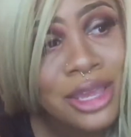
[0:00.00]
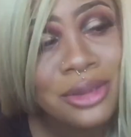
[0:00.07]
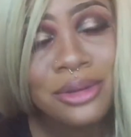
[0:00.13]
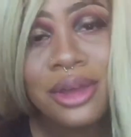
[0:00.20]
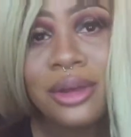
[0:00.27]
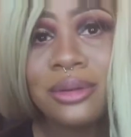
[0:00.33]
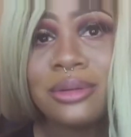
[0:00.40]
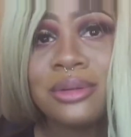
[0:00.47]

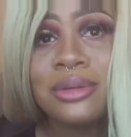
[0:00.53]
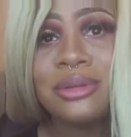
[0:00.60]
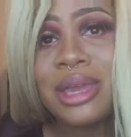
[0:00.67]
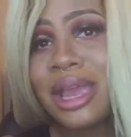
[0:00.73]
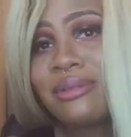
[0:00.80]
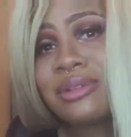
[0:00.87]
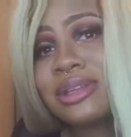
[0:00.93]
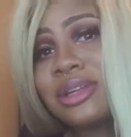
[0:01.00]
You know, you
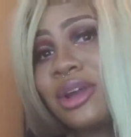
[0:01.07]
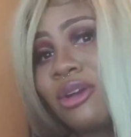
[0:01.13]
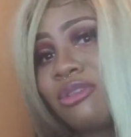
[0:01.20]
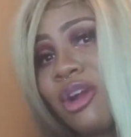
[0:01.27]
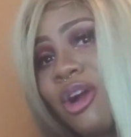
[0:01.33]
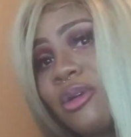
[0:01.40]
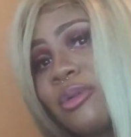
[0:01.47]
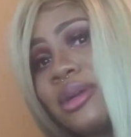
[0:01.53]
can't really go
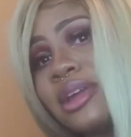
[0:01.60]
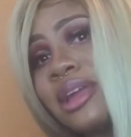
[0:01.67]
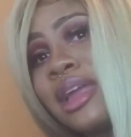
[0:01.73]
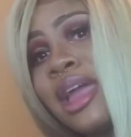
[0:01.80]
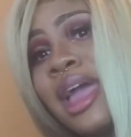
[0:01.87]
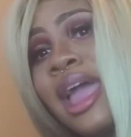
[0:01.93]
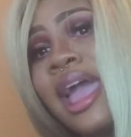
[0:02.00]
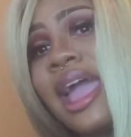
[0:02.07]
wrong with it.
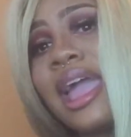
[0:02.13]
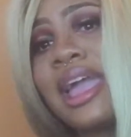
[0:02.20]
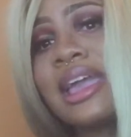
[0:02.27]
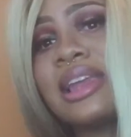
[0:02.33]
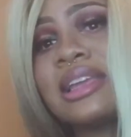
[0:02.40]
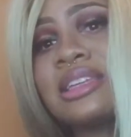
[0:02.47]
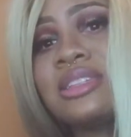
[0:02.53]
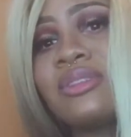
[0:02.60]

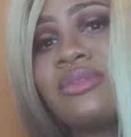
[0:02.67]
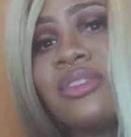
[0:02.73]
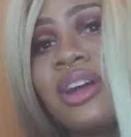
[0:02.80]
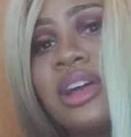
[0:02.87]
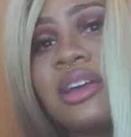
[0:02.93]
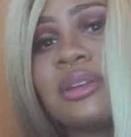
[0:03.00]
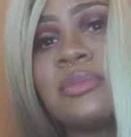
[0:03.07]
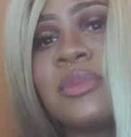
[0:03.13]
And it's
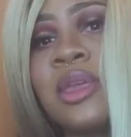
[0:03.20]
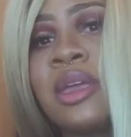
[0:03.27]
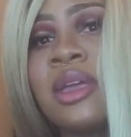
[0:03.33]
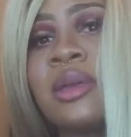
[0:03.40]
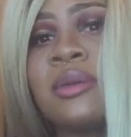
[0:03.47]
fun.